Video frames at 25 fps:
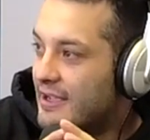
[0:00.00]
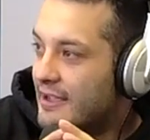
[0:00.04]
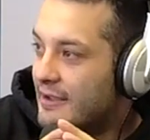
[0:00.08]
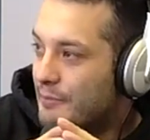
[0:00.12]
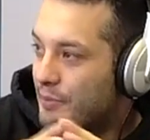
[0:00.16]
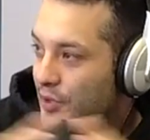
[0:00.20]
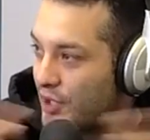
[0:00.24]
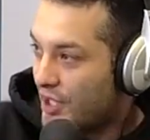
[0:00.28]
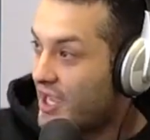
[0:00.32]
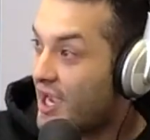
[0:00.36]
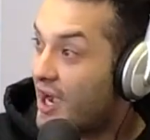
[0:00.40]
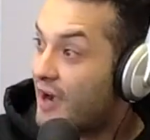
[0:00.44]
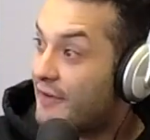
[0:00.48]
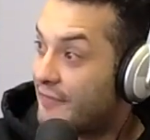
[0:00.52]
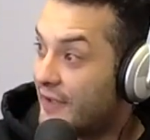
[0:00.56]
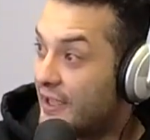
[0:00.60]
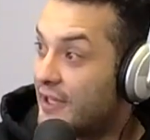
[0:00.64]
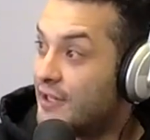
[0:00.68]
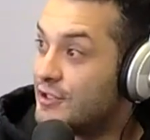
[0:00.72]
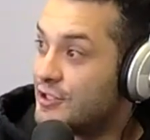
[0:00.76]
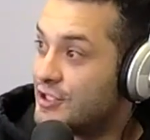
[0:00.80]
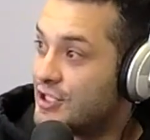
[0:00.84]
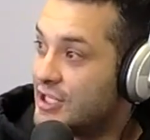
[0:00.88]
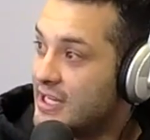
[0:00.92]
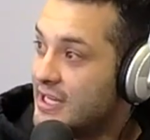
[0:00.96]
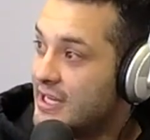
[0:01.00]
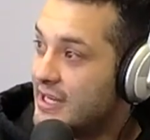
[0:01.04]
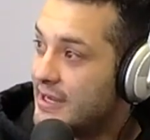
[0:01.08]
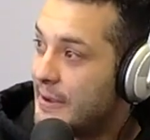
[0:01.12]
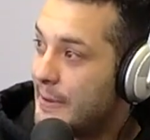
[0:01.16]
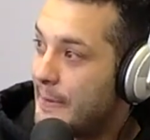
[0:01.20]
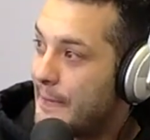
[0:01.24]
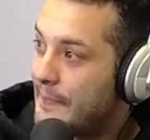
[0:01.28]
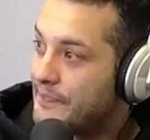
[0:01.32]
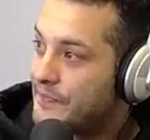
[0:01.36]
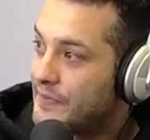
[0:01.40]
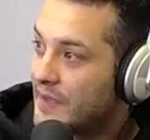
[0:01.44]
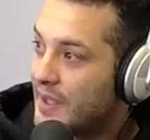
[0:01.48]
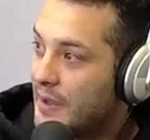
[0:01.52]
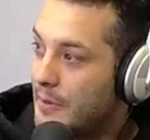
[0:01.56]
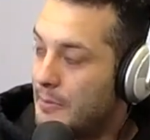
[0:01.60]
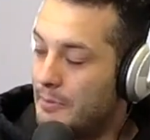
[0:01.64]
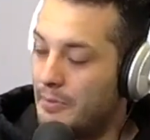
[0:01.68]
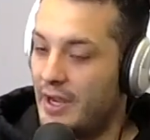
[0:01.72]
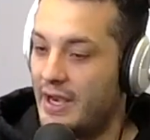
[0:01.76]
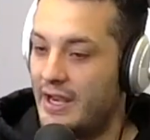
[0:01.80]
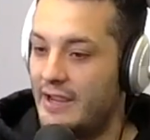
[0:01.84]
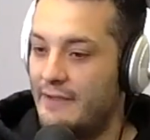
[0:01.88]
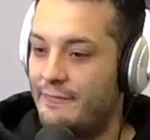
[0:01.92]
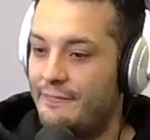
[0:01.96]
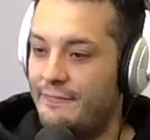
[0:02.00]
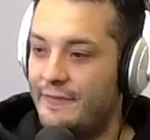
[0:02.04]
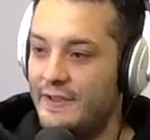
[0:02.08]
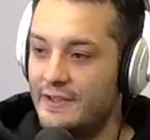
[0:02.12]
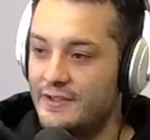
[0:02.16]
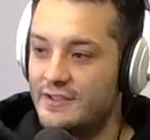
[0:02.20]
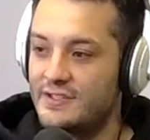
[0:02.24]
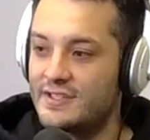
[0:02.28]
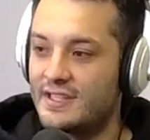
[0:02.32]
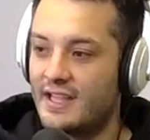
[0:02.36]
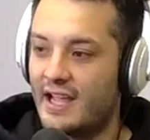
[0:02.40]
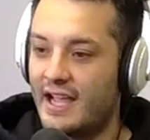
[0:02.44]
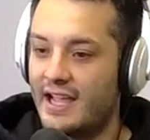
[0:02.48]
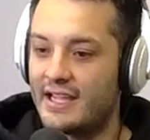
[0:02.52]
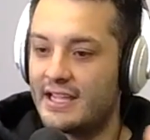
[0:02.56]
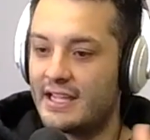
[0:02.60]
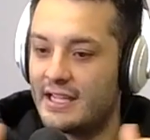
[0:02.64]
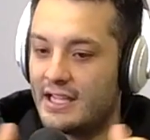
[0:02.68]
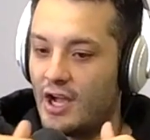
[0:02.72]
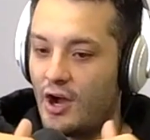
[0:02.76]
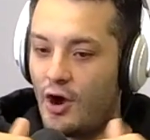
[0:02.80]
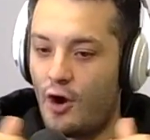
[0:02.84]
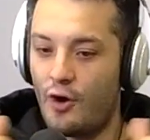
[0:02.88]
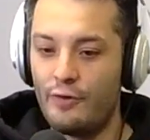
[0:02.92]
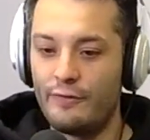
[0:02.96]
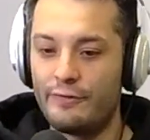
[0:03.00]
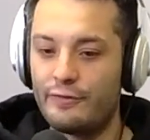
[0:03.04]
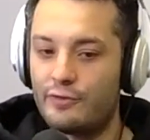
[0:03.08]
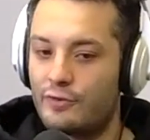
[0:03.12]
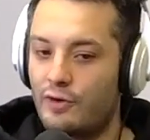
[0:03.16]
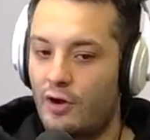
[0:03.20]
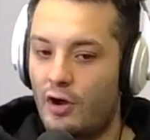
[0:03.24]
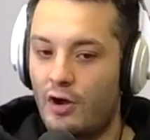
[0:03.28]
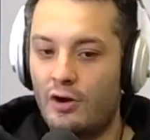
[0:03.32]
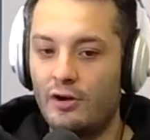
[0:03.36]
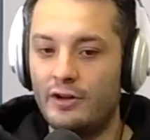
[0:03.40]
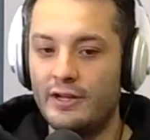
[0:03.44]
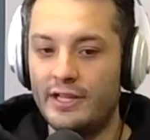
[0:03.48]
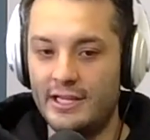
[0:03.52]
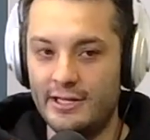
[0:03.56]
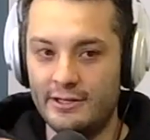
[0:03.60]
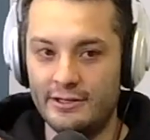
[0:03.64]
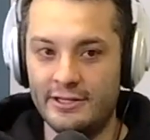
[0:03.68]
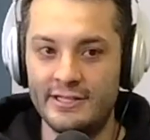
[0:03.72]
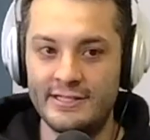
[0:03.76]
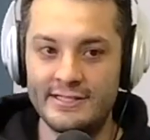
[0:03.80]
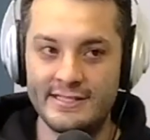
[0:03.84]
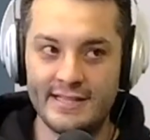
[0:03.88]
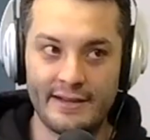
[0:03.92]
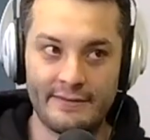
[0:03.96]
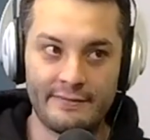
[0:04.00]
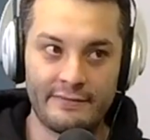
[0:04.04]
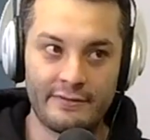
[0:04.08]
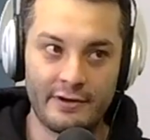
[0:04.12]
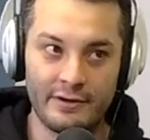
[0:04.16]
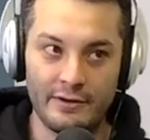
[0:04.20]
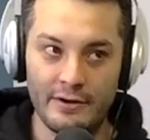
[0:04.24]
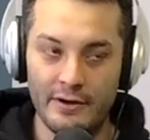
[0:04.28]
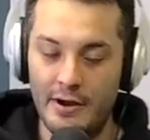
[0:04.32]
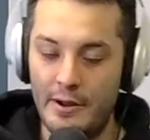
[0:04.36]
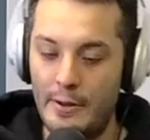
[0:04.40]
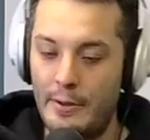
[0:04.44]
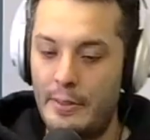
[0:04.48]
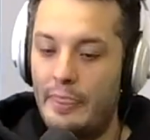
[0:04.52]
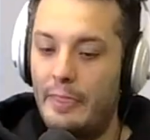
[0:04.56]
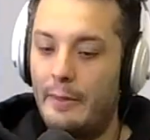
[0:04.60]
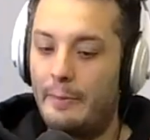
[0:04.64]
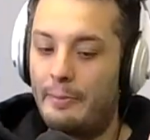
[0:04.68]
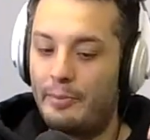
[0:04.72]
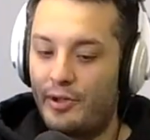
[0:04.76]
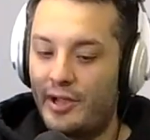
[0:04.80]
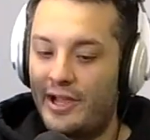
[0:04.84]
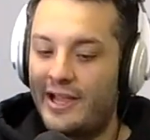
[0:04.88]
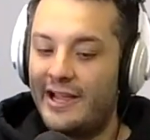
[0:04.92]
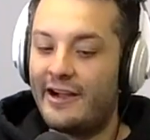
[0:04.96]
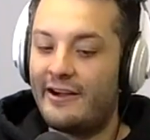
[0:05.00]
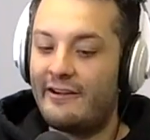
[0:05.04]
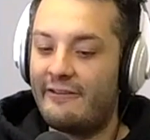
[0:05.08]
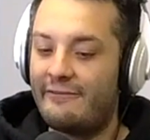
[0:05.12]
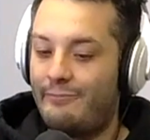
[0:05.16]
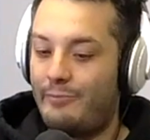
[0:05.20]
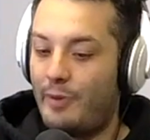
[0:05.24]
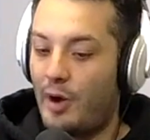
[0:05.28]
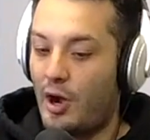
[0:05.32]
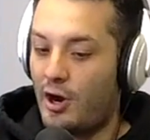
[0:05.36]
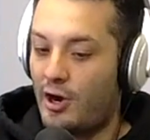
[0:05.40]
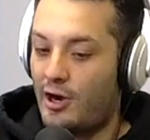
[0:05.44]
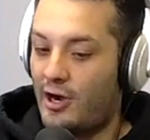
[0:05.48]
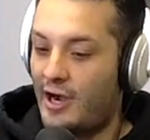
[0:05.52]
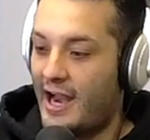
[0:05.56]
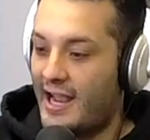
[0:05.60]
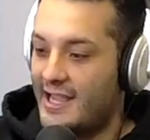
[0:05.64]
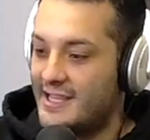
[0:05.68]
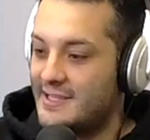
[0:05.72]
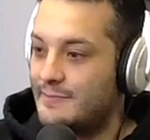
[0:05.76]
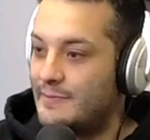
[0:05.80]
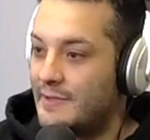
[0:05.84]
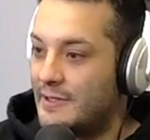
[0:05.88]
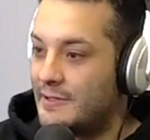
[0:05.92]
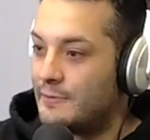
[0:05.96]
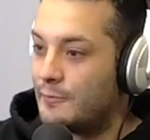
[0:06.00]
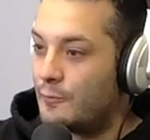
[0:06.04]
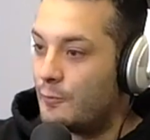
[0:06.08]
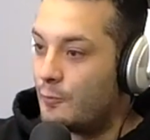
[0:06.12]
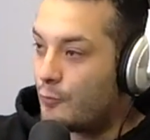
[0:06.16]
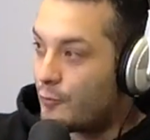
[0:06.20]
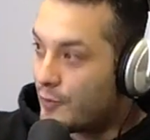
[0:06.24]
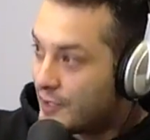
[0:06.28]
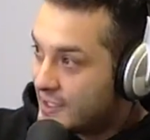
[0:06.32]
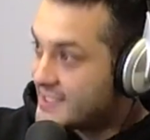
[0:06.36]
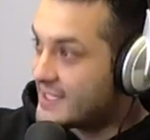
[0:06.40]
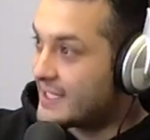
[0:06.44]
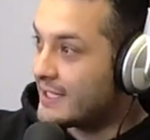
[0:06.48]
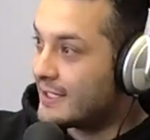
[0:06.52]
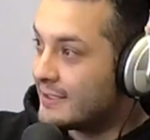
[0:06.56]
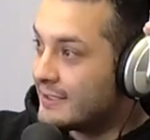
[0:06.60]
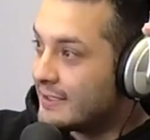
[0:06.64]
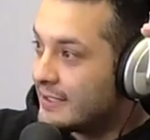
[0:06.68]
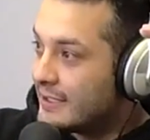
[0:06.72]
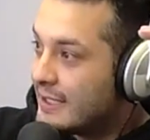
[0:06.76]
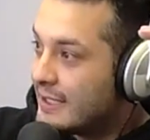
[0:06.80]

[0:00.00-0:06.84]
playoff energy. But it feels like overall here in Denver, the playoff bar has been risen